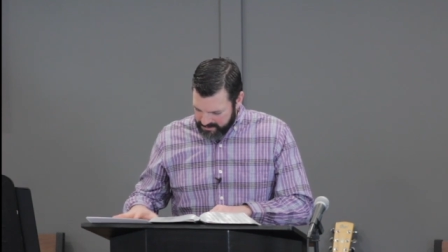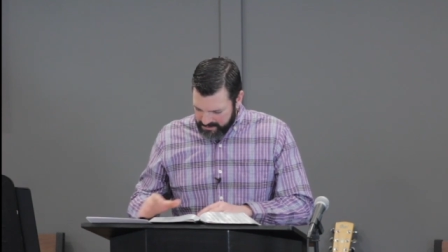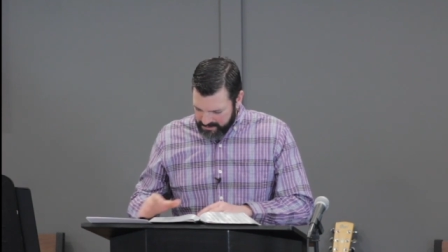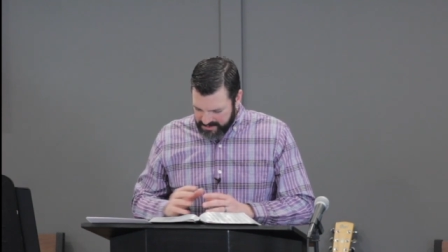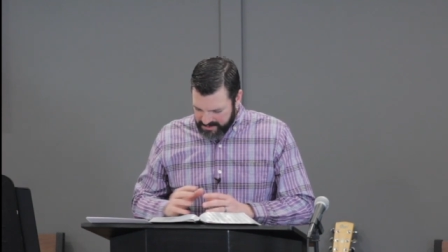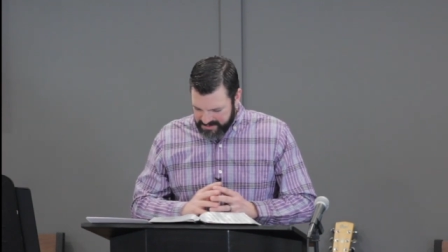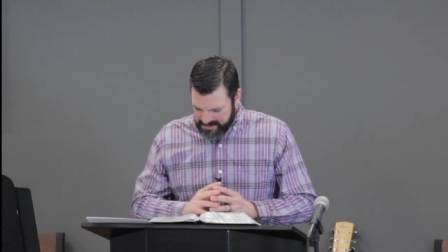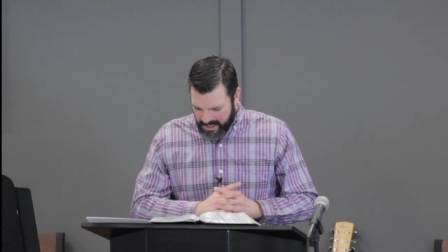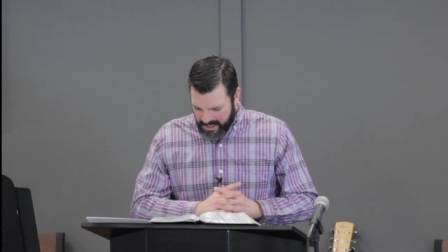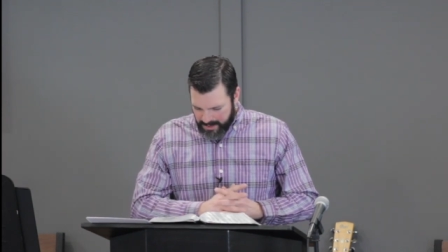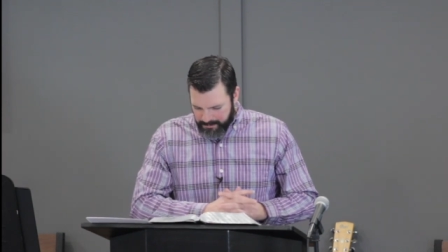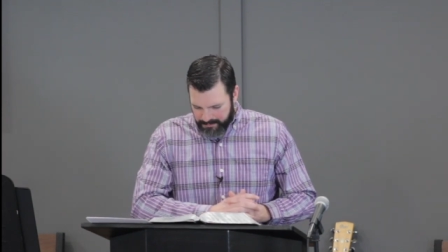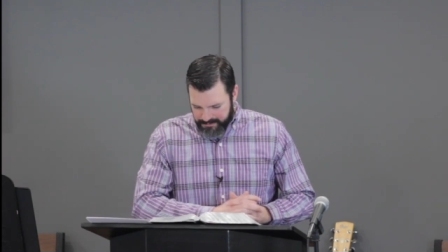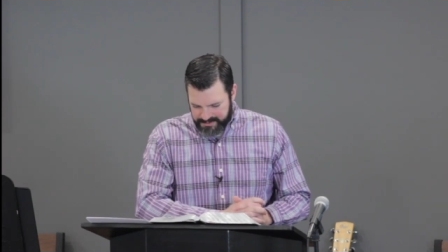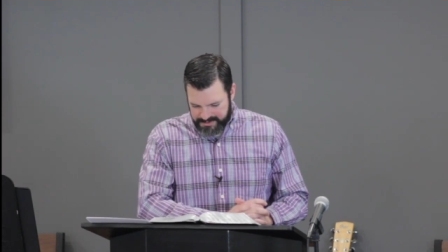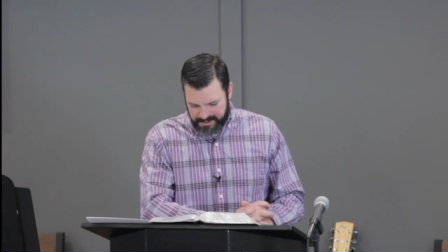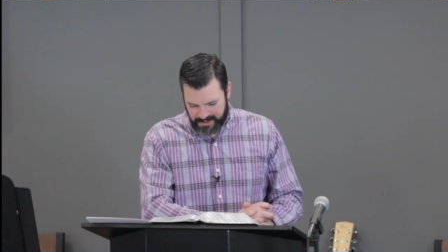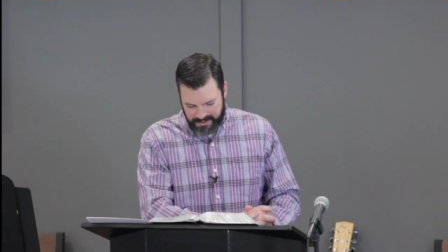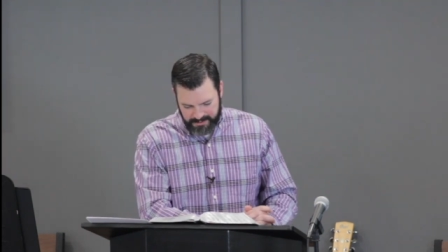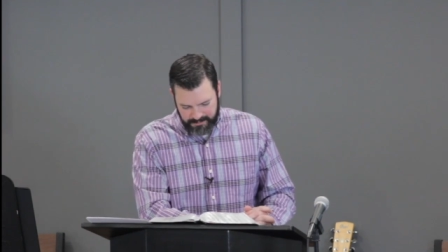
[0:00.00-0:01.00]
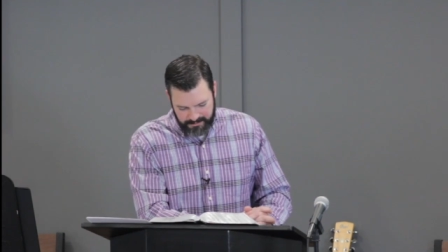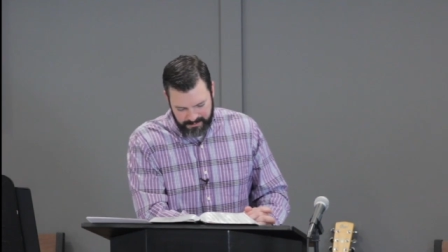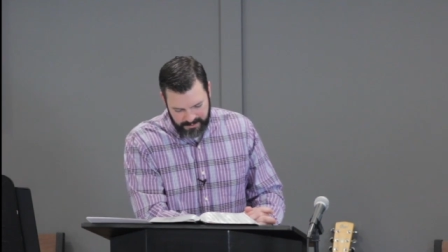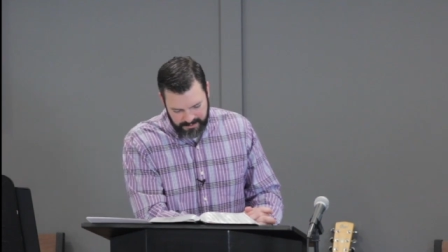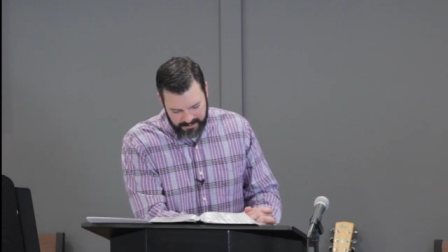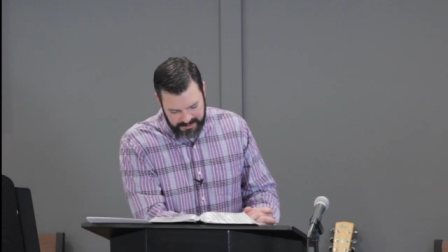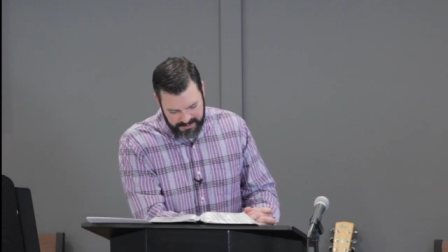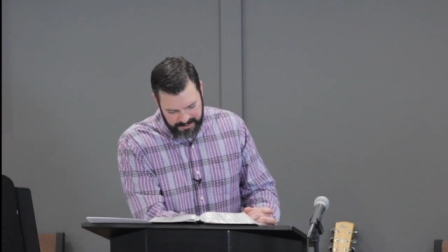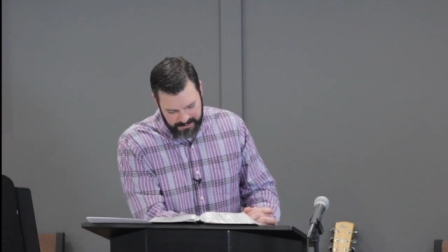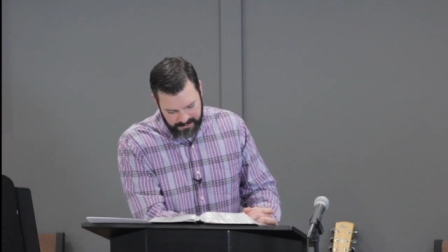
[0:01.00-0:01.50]
disciples on the
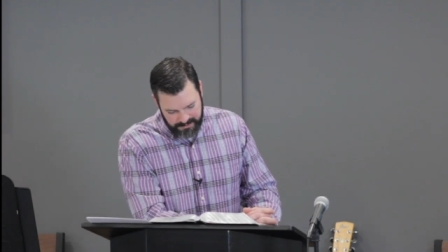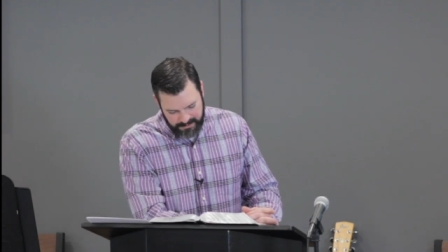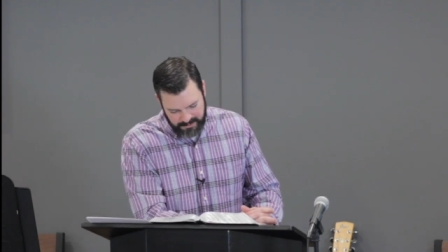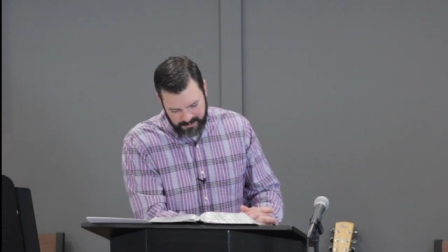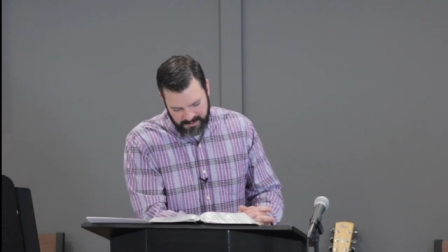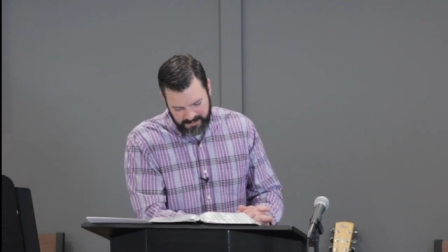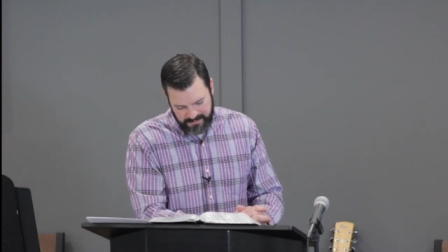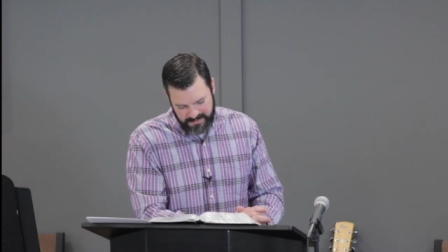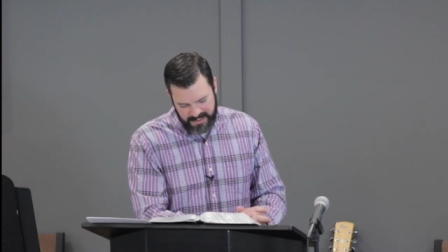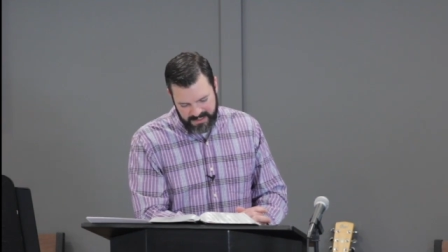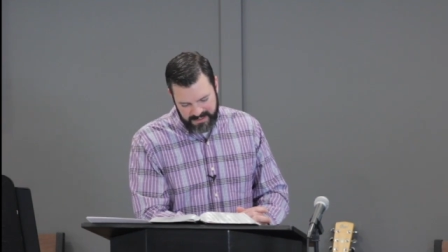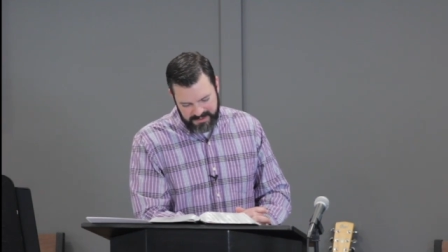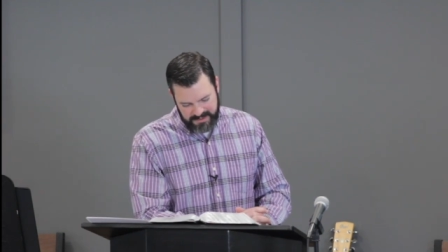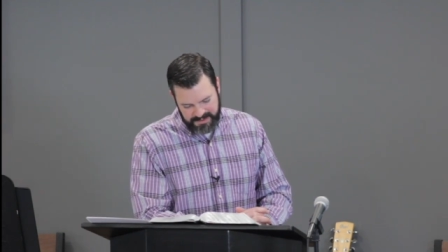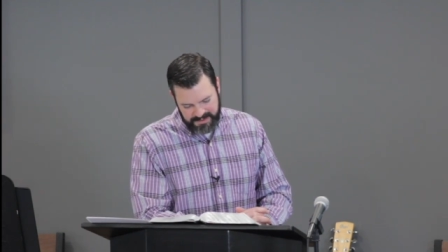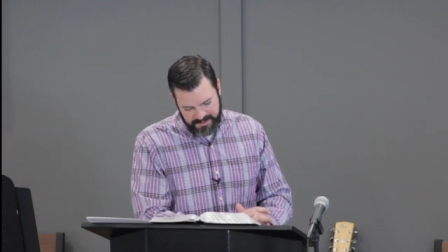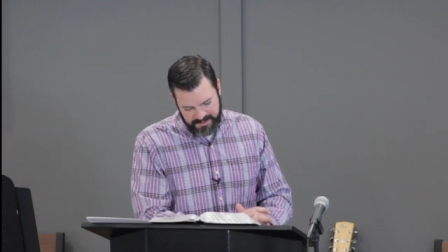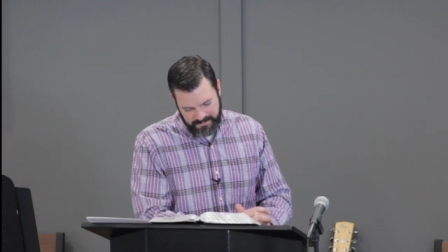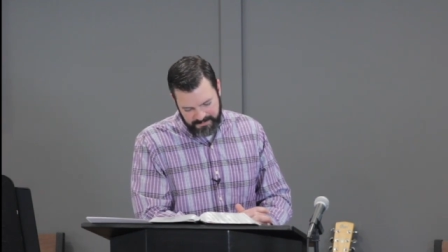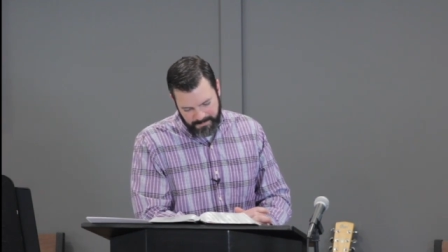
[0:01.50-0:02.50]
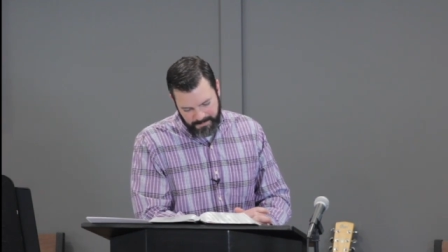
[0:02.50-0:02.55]
road to Emmaus.